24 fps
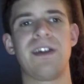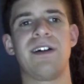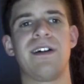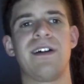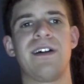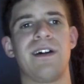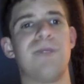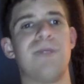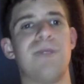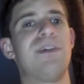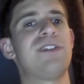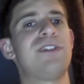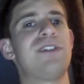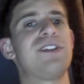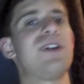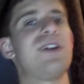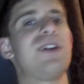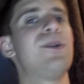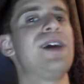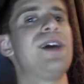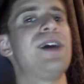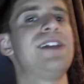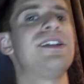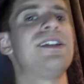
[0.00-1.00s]

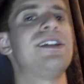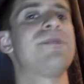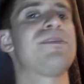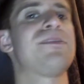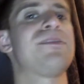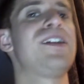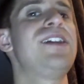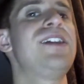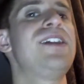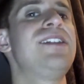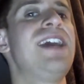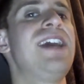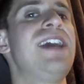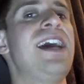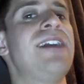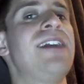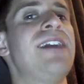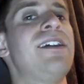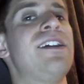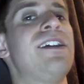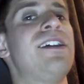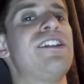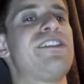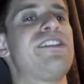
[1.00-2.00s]
Humberto ended up saying that
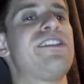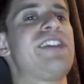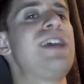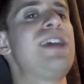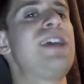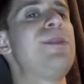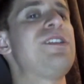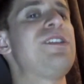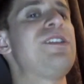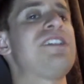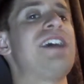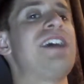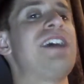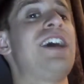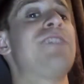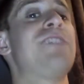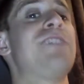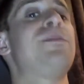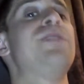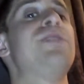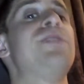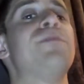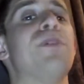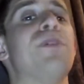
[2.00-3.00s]
Sheamus has
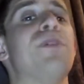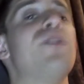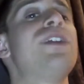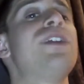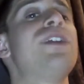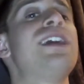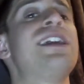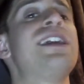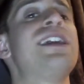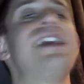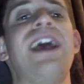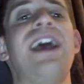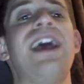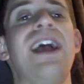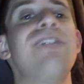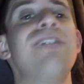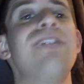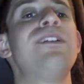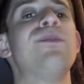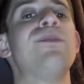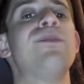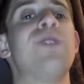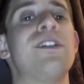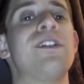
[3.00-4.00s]
been bullying
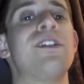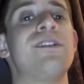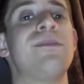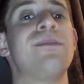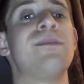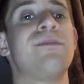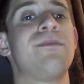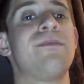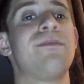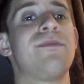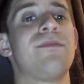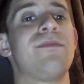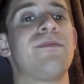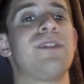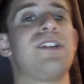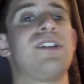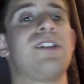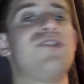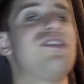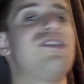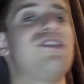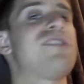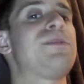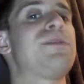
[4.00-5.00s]
everyone
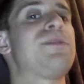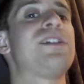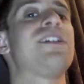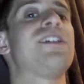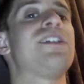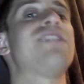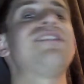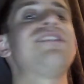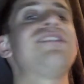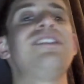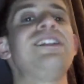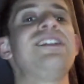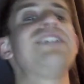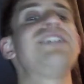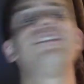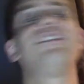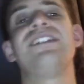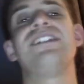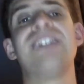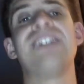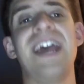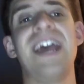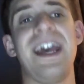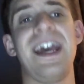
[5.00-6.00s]
just because he thinks
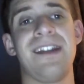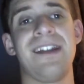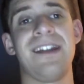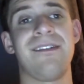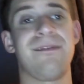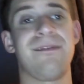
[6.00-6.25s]
he can.